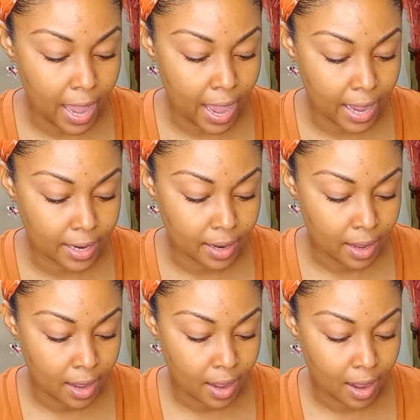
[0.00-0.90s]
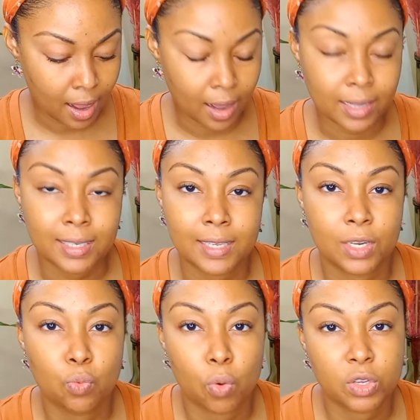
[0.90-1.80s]
And it says
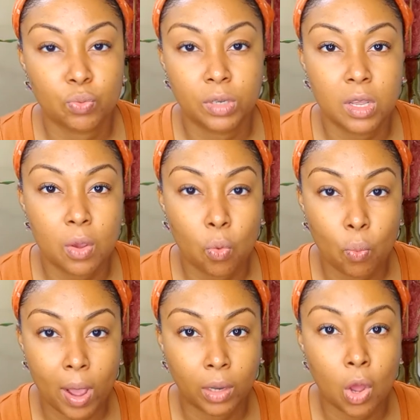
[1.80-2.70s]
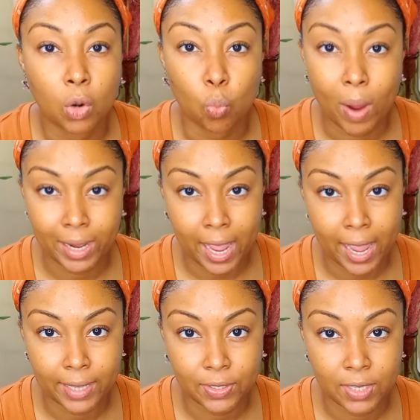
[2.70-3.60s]
that it works really well on
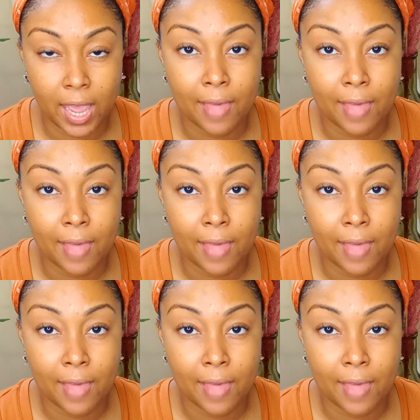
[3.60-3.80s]
whiteheads,